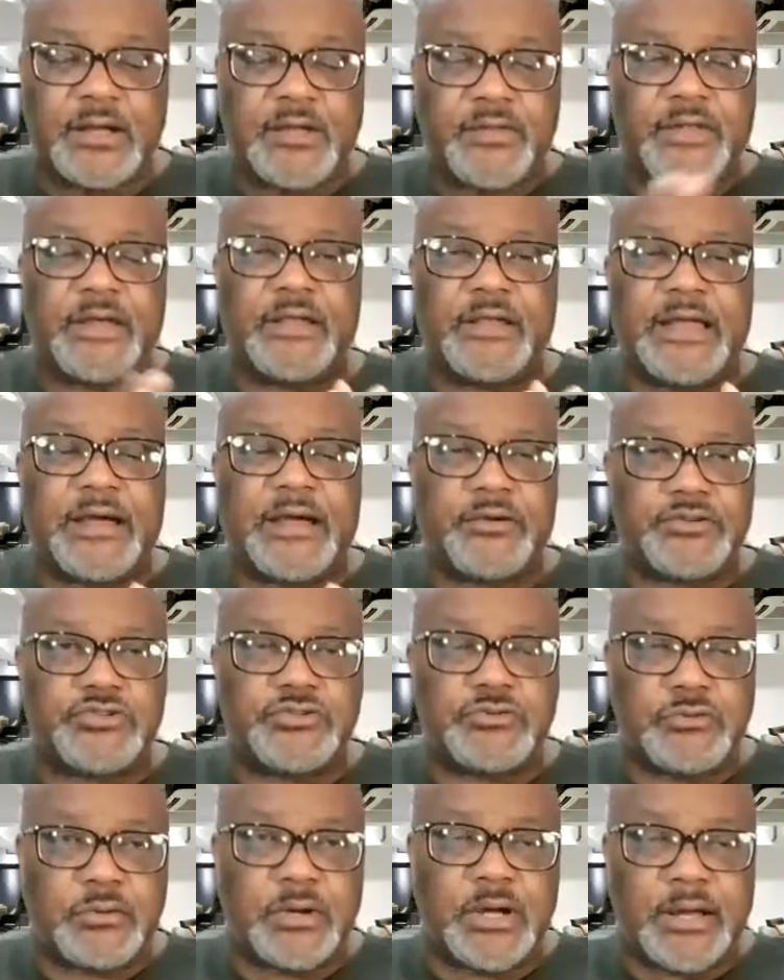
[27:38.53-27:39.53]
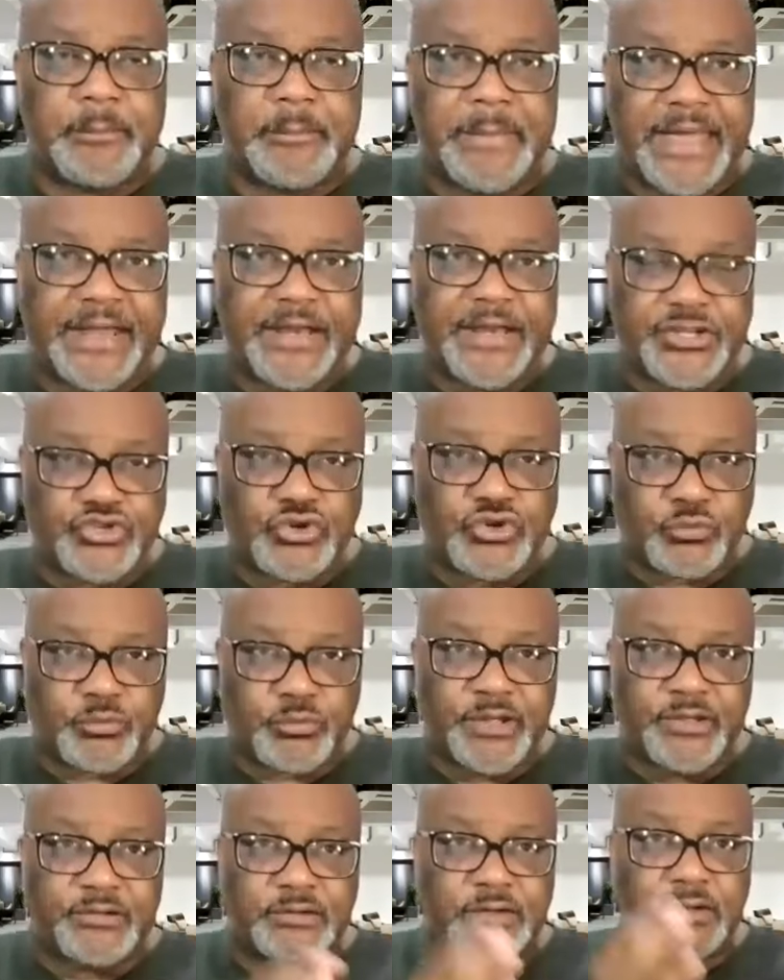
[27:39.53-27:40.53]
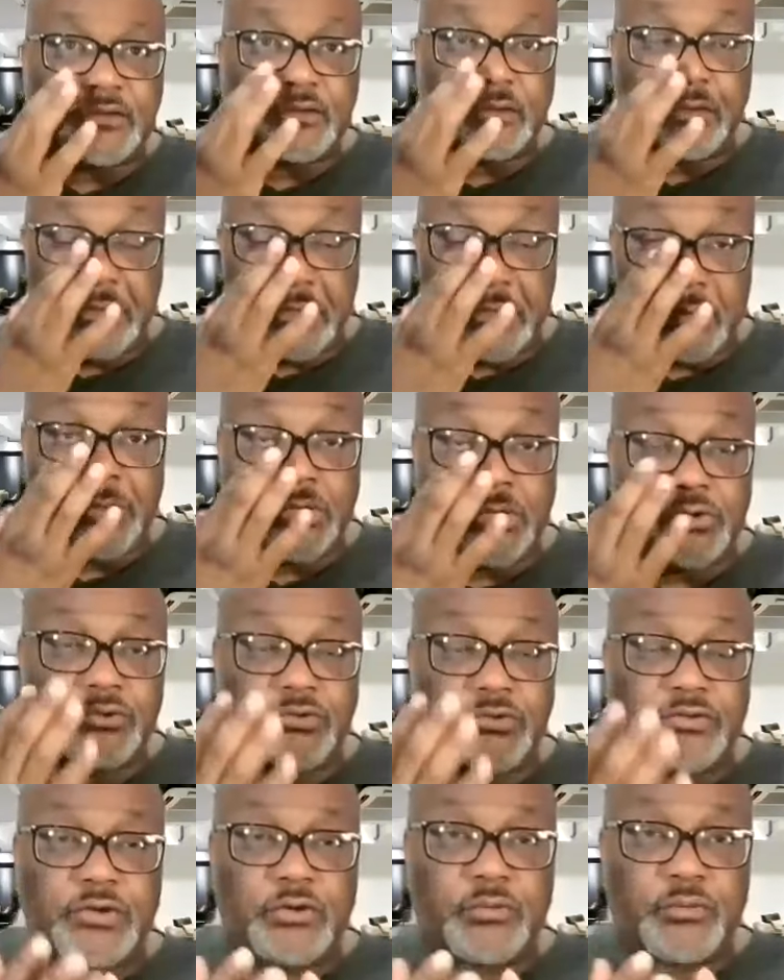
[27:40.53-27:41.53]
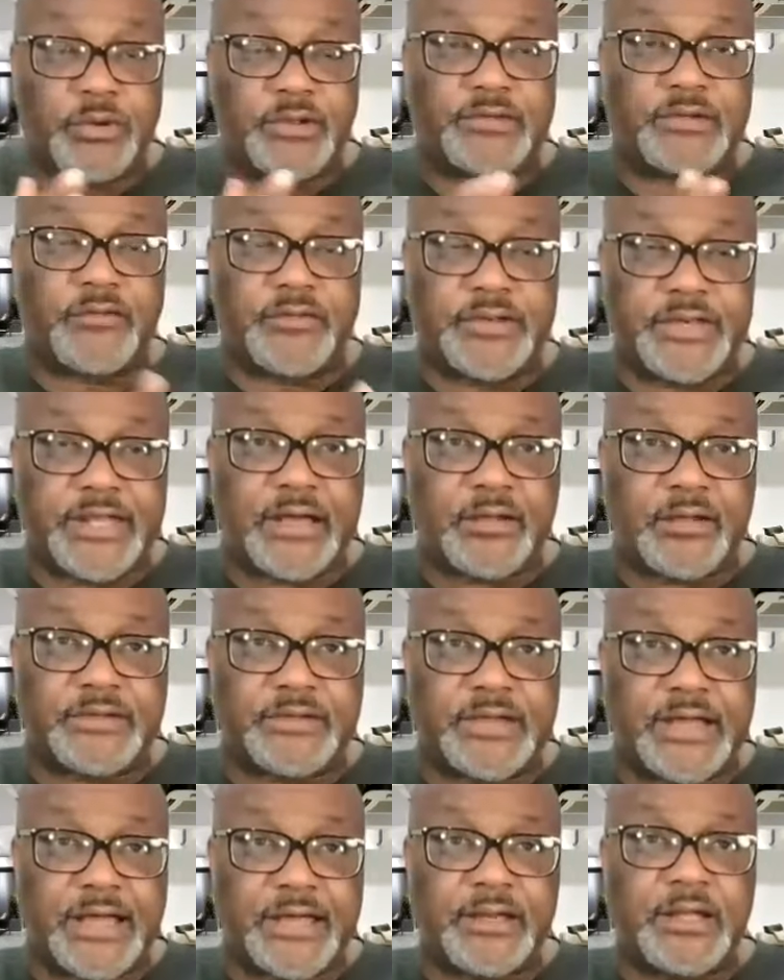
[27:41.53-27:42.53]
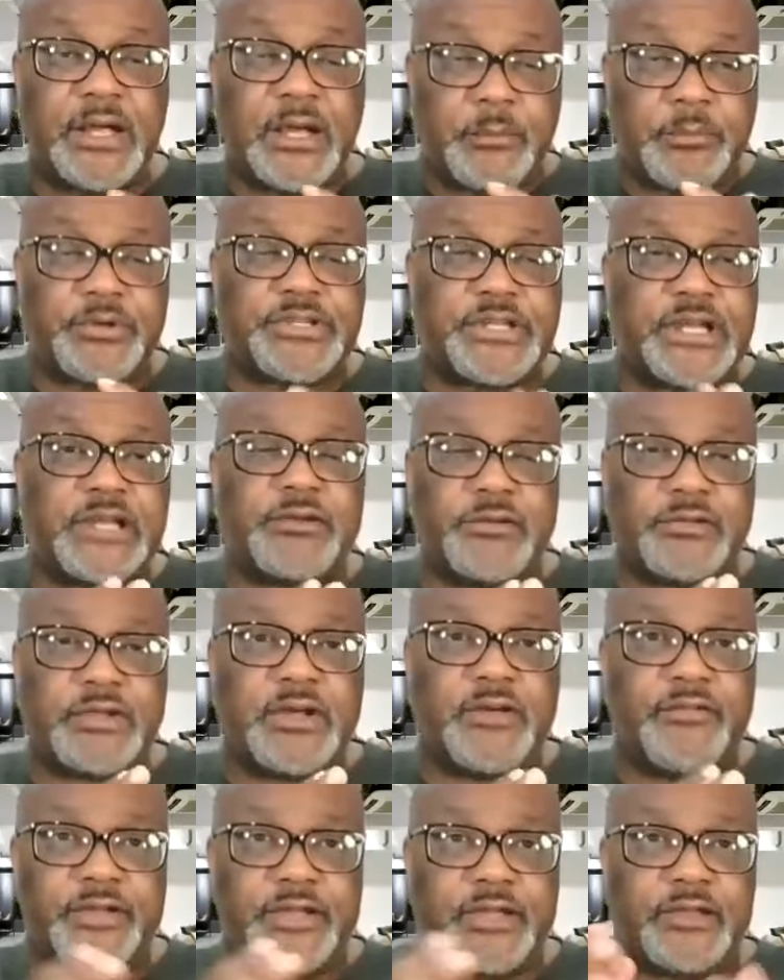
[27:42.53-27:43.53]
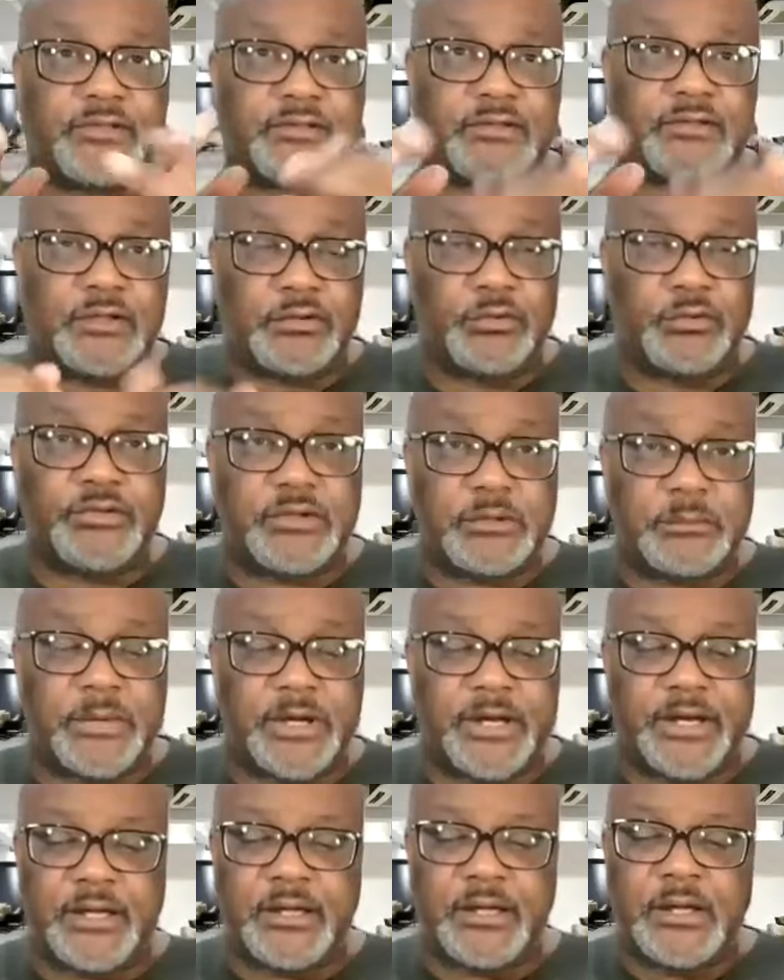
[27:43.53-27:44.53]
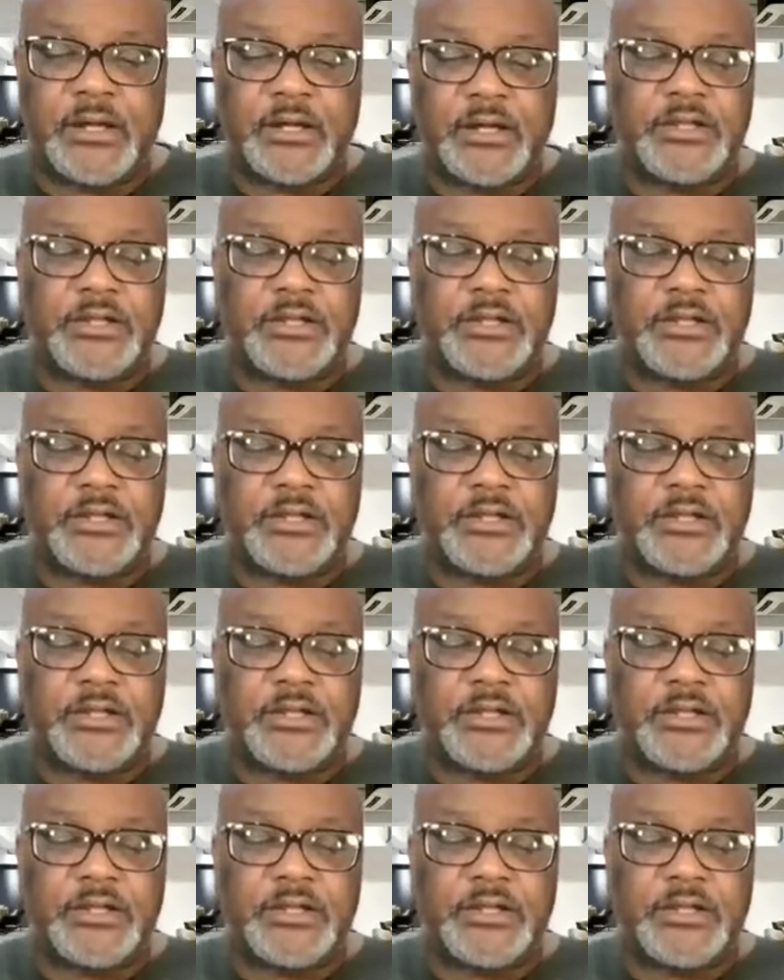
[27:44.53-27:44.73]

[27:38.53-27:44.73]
They allow you to uh, manage your risk so you can reduce your risk of a downside, protect yourself against uh, losing money.